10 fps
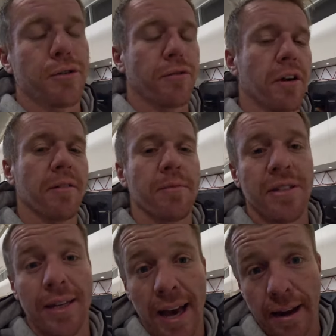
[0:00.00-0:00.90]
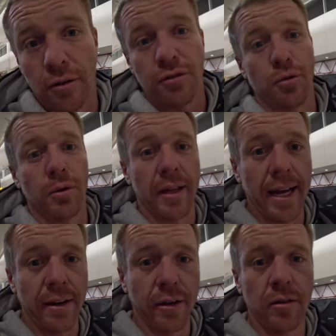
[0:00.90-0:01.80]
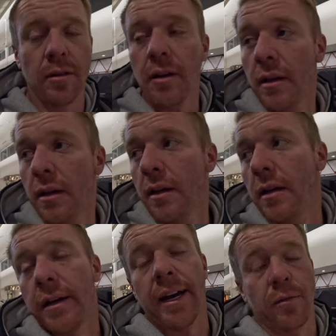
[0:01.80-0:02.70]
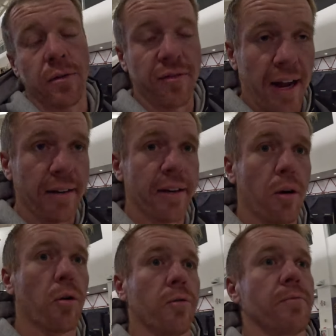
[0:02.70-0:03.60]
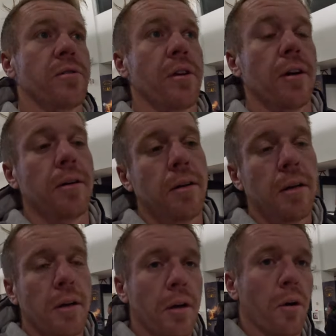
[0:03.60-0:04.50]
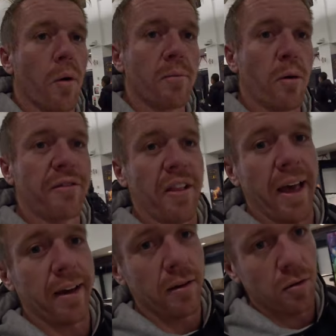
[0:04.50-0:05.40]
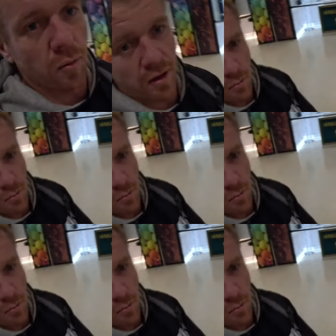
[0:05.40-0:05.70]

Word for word: from Seattle to Orlando and we're finally home. So one more flight, one